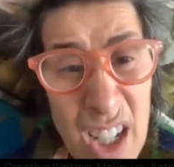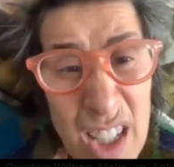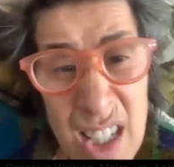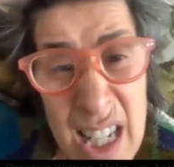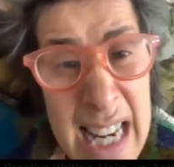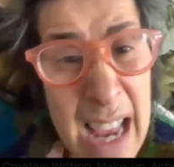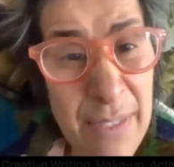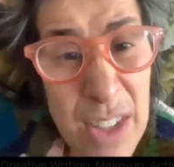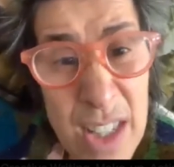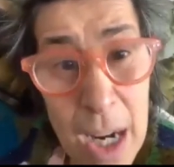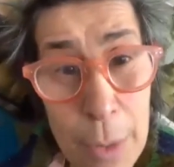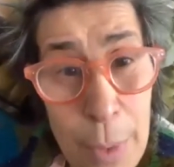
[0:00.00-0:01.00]
You didn't have to
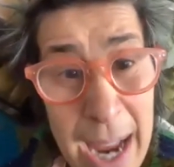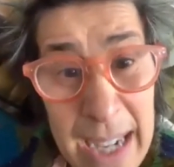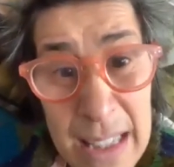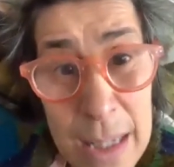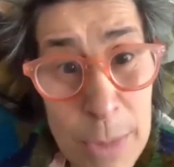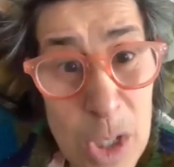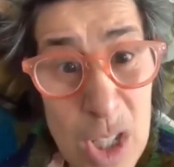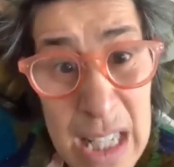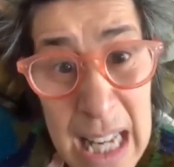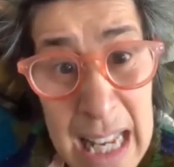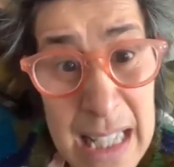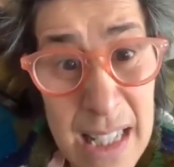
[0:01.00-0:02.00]
direct him. You just
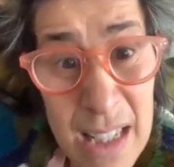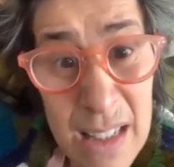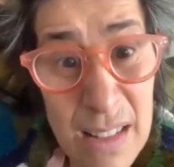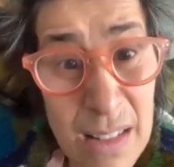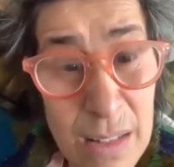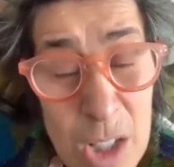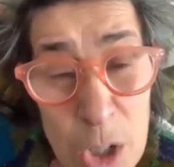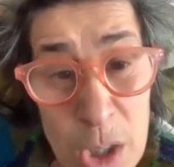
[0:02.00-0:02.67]
to turn